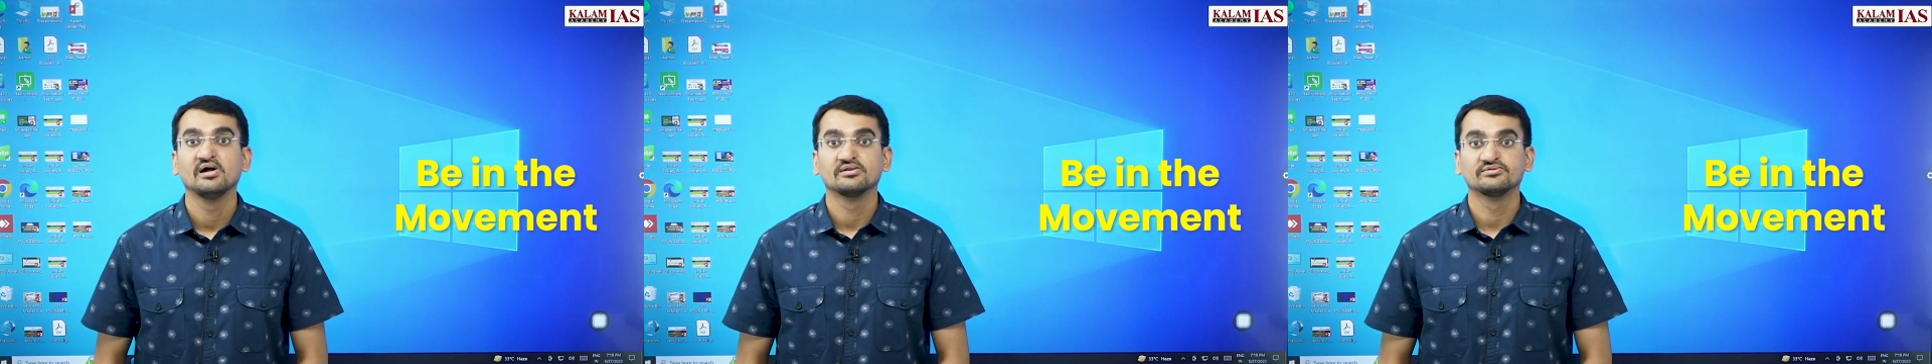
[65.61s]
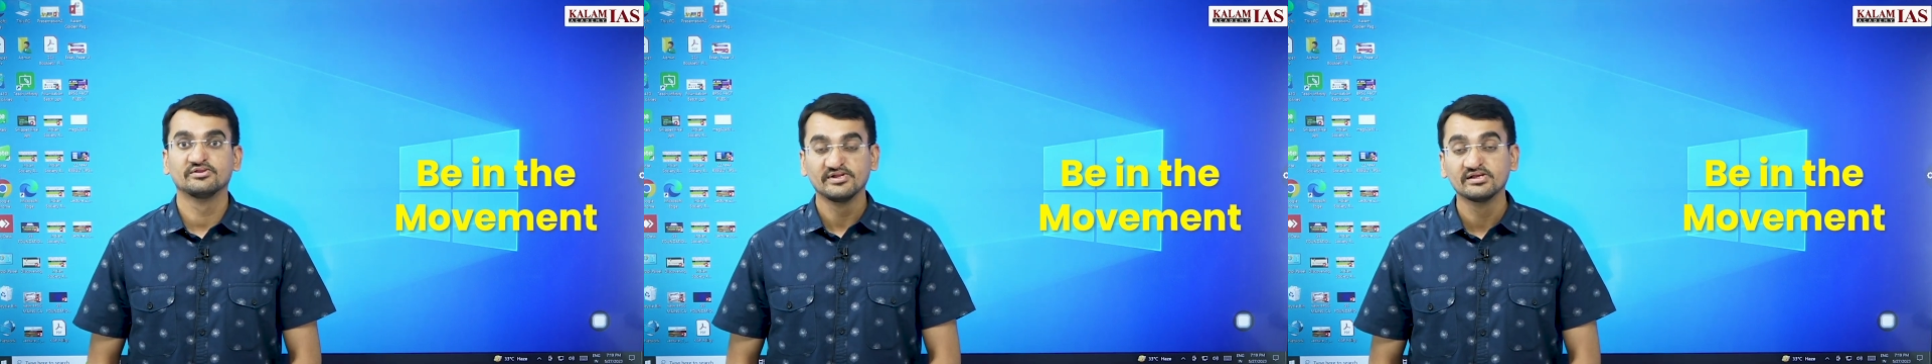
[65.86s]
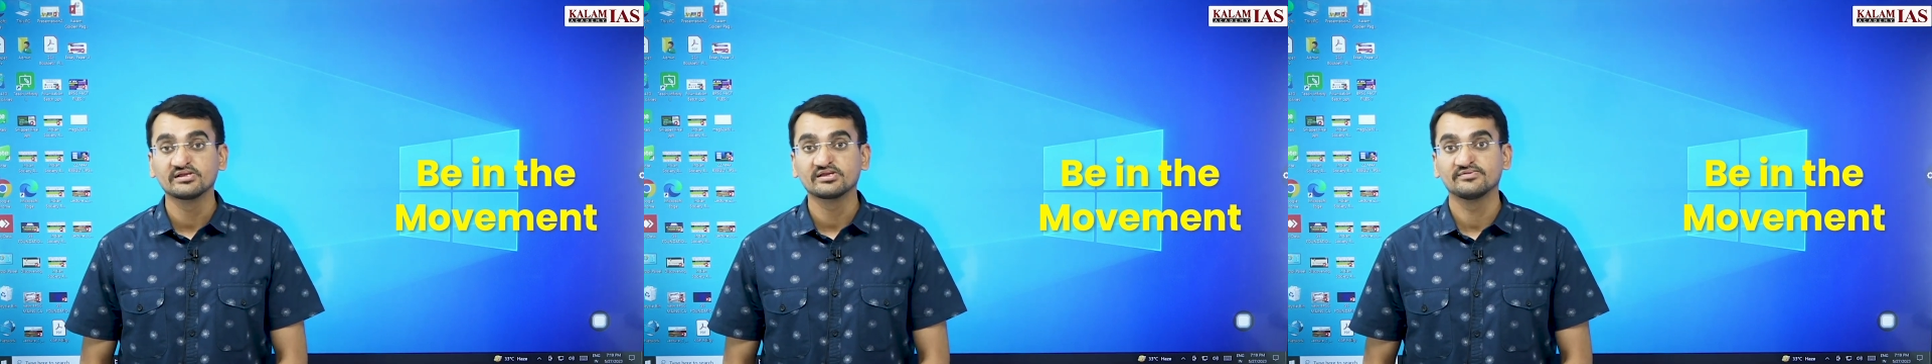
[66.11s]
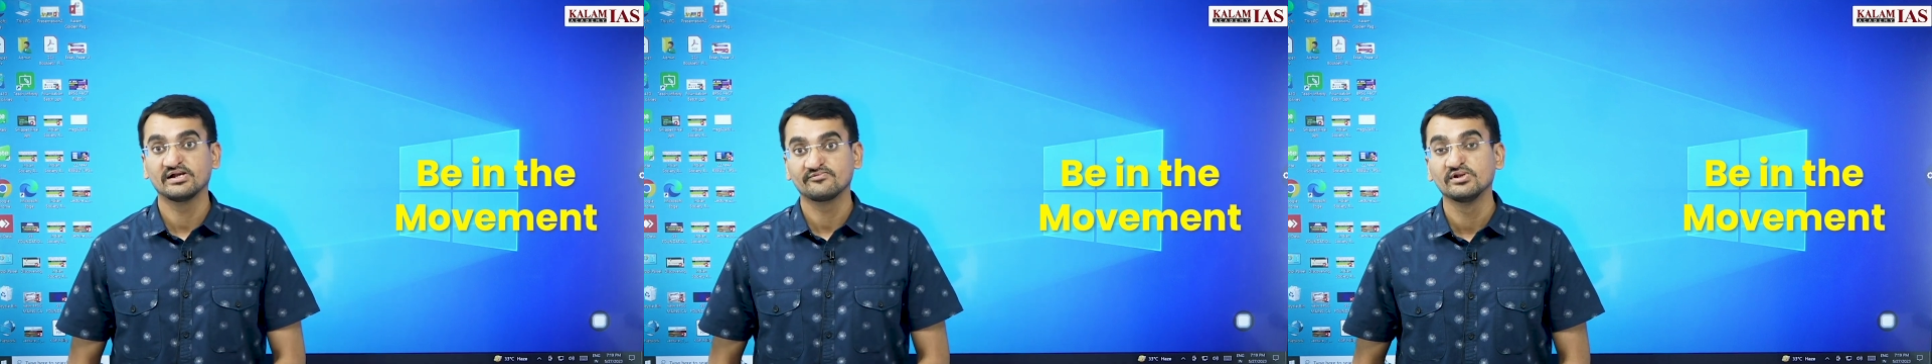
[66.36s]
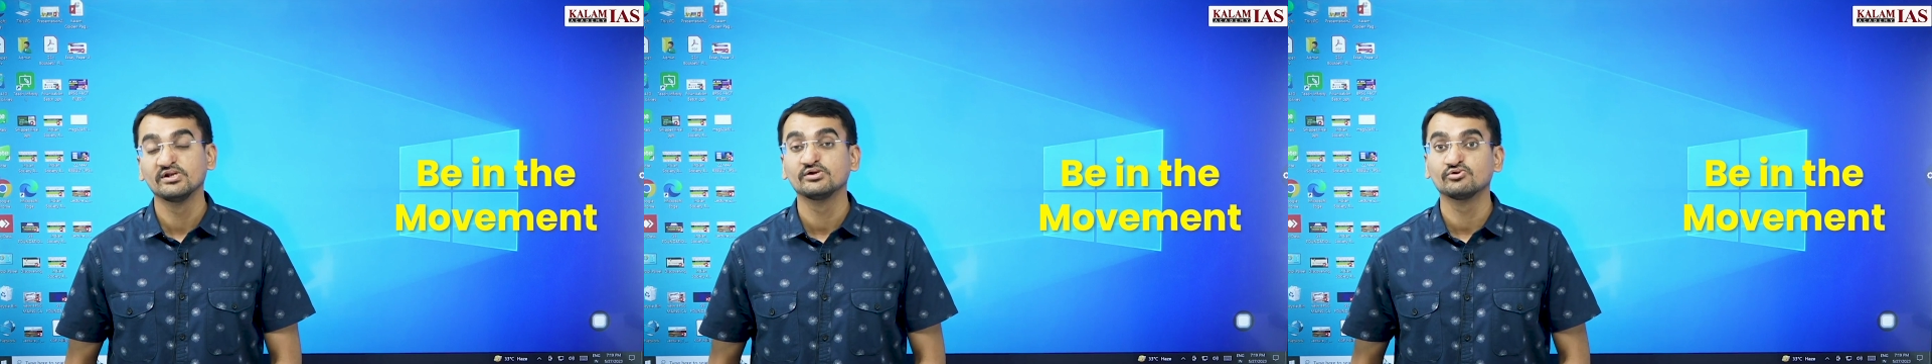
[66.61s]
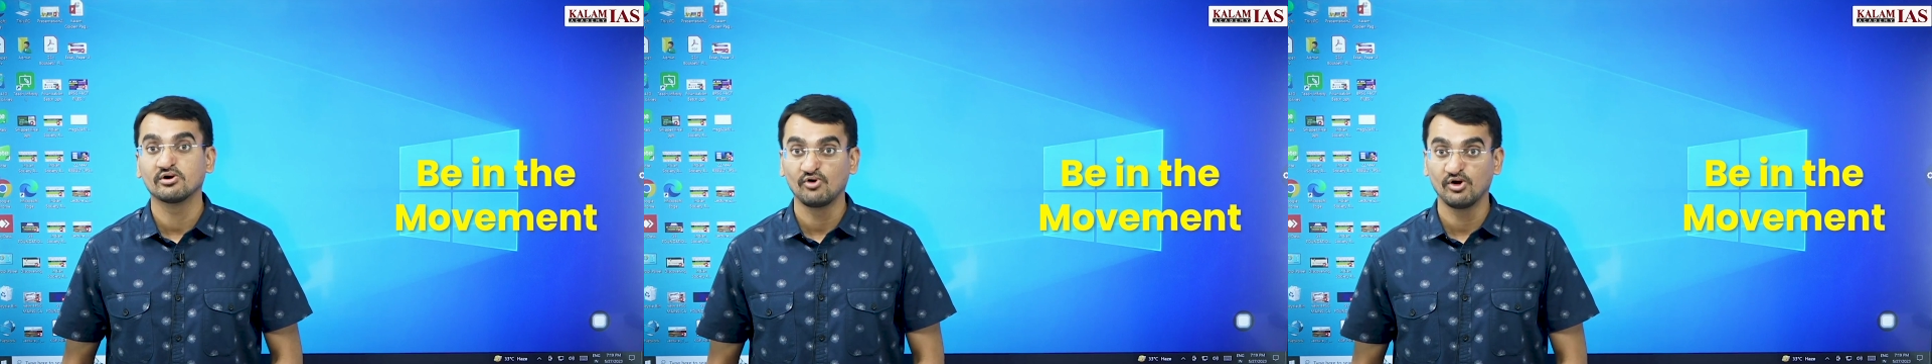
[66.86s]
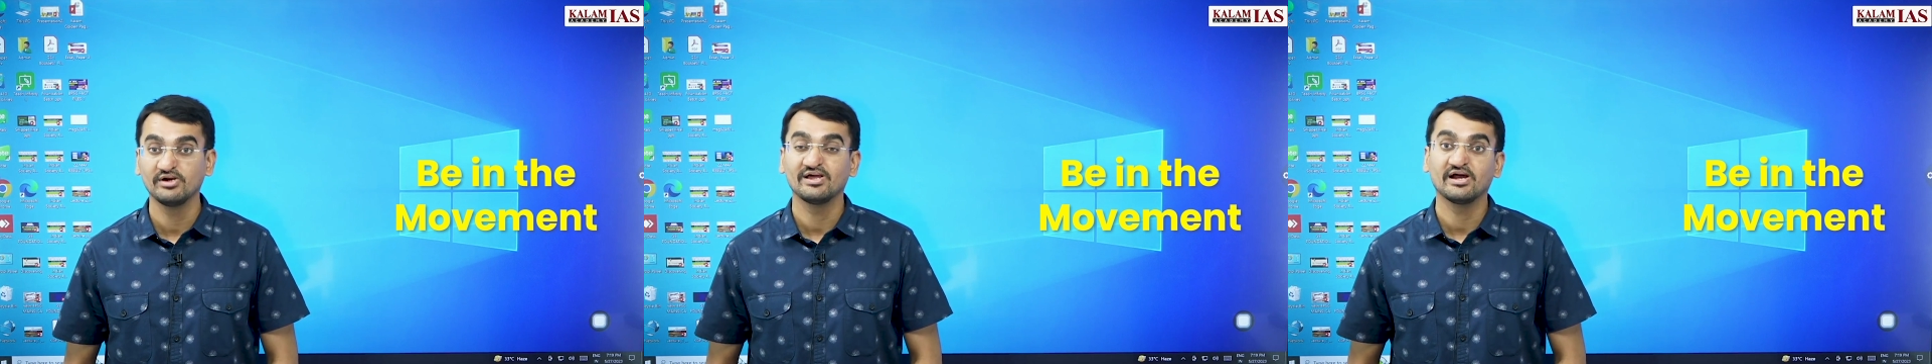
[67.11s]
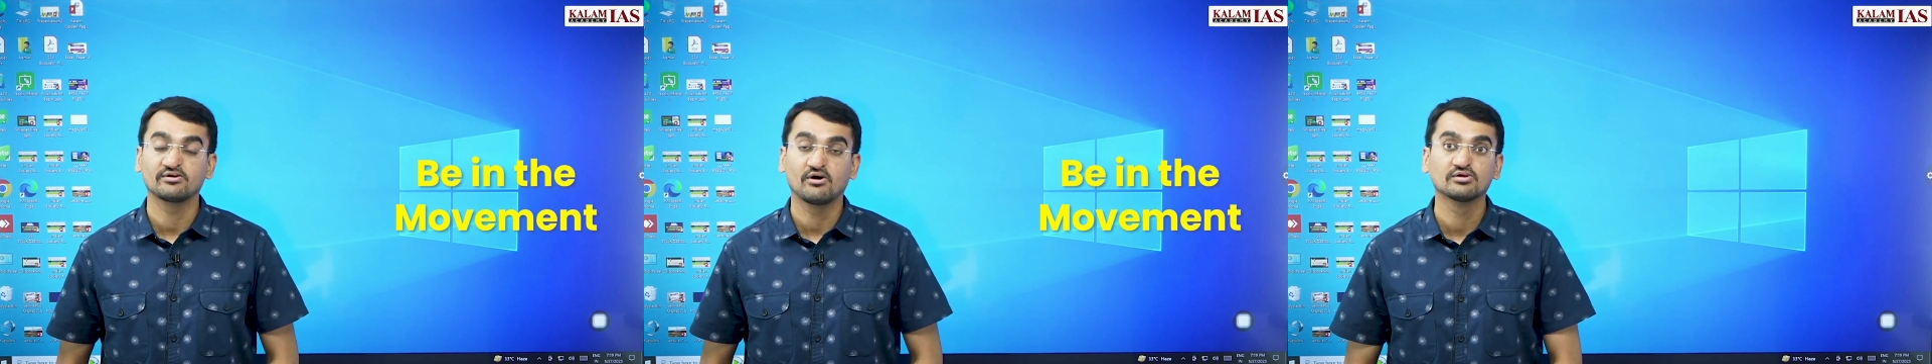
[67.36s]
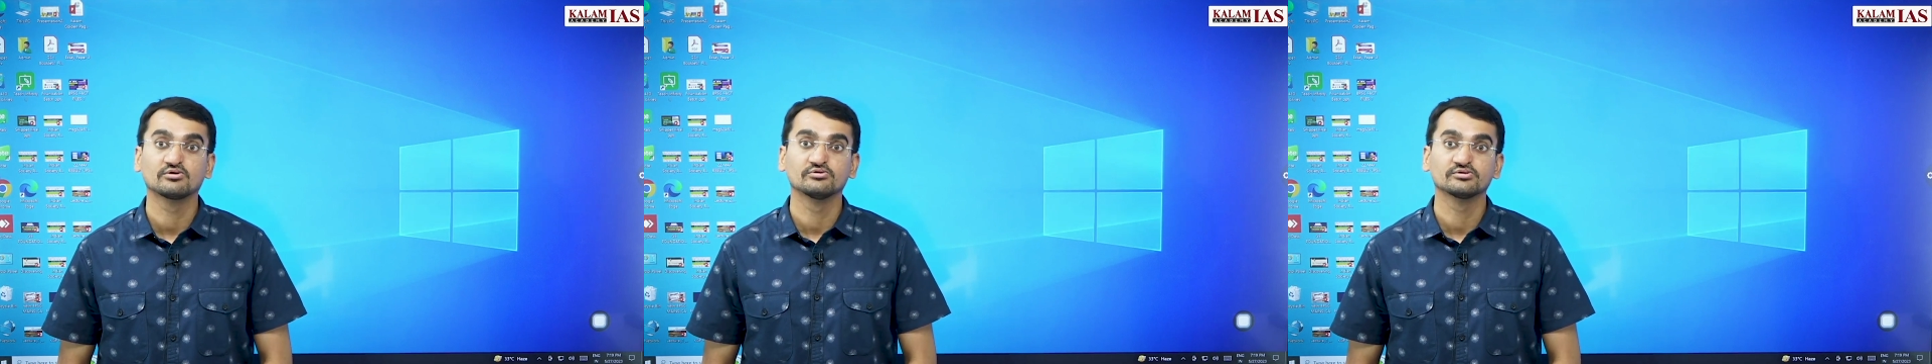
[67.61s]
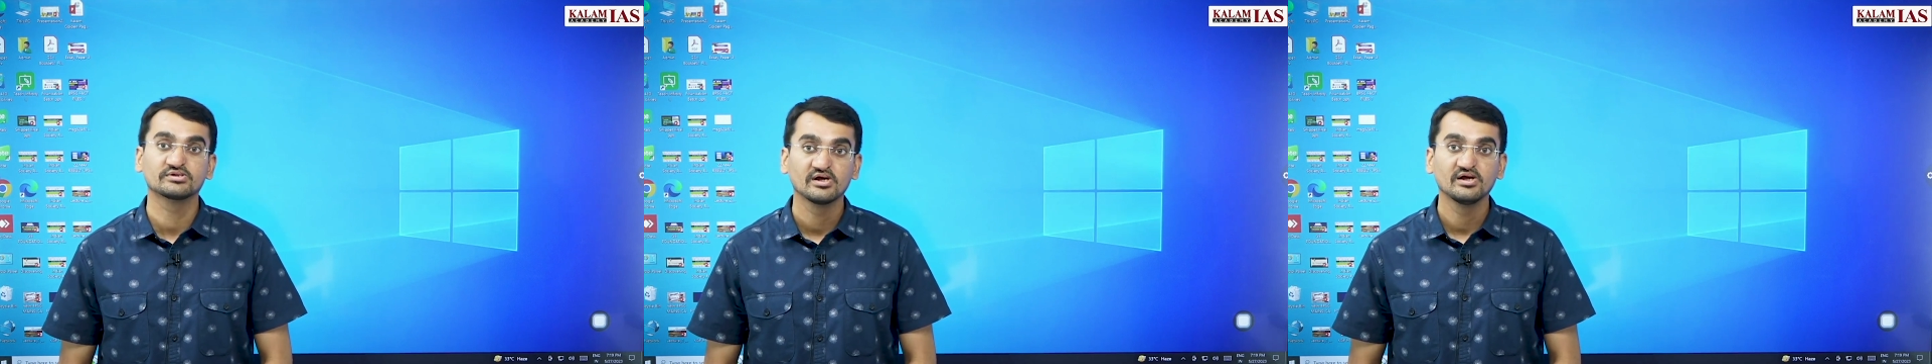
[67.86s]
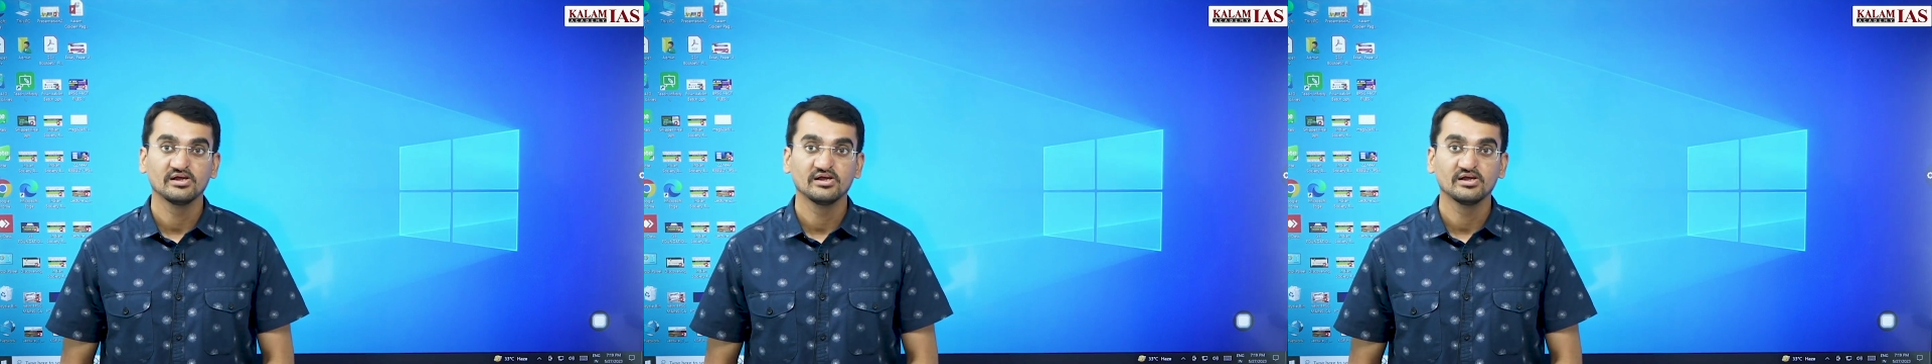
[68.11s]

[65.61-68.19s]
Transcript: The things that we need to avoid at all costs